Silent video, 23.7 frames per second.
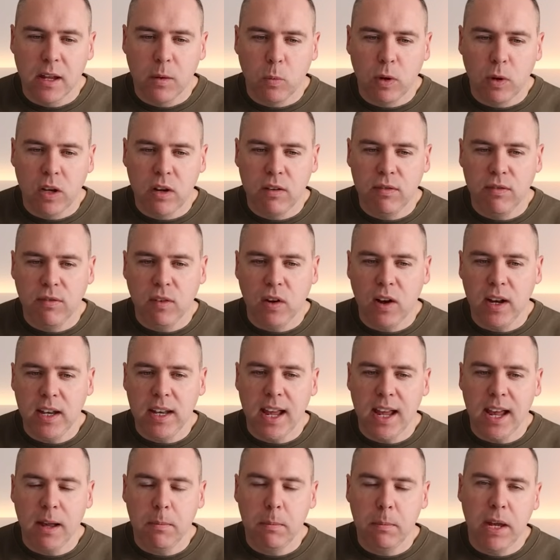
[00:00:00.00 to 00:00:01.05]
When you find
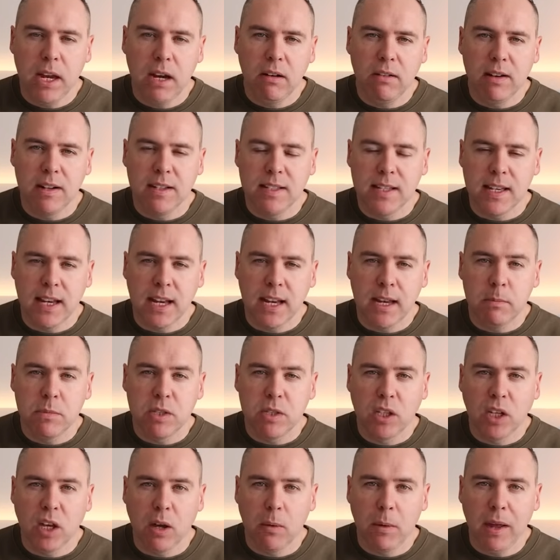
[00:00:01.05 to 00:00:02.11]
the app here in Teams,
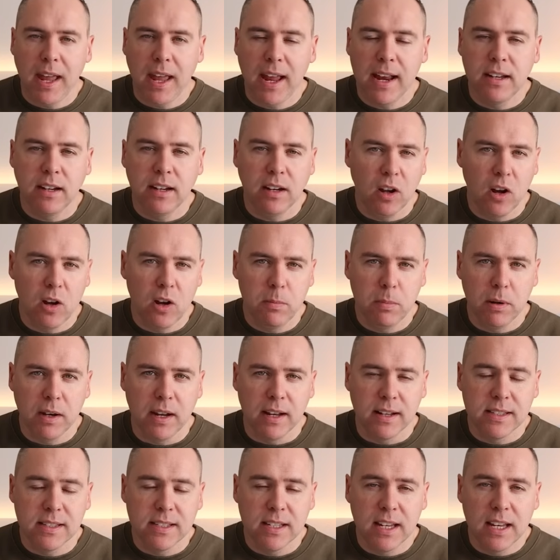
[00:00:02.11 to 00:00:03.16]
go ahead and open
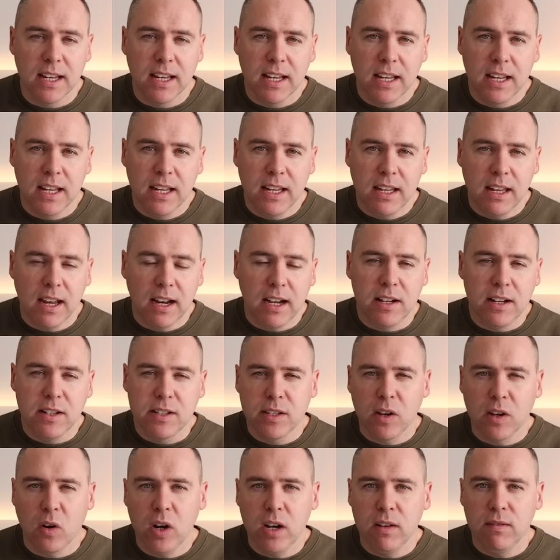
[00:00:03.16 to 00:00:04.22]
it. And
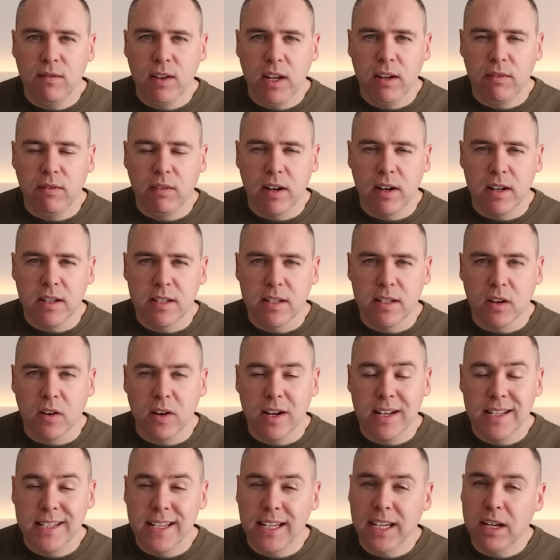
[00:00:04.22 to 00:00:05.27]
inside of Viva
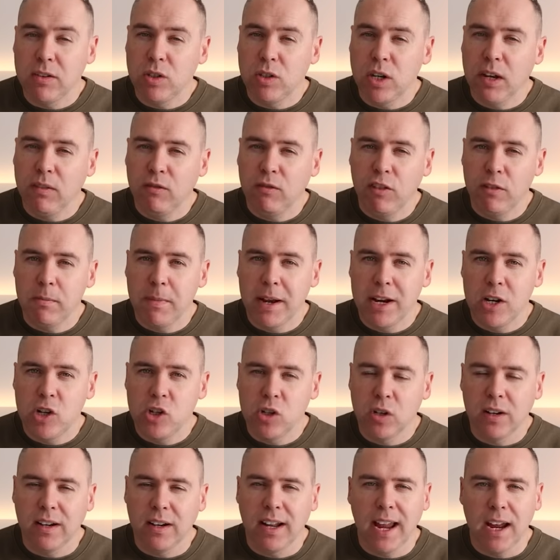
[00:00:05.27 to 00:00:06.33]
Insights, it gives you
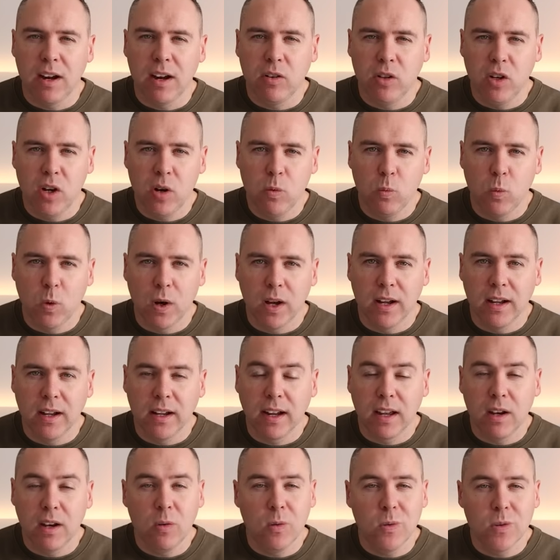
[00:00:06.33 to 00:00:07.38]
information on how you
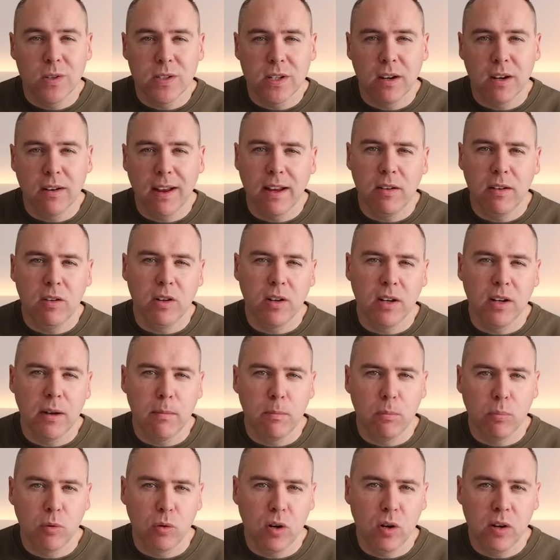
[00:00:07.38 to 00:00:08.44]
work and also how you could
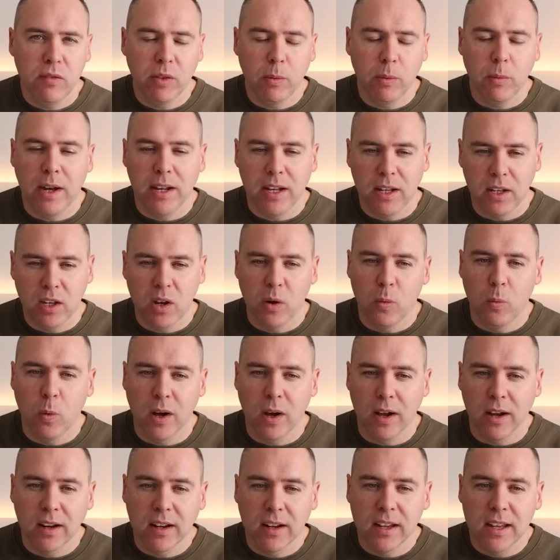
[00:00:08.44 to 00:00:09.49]
improve the way that you
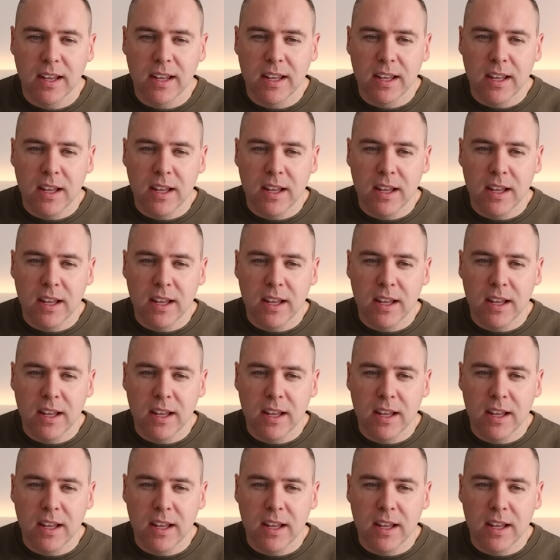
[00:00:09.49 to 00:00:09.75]
work.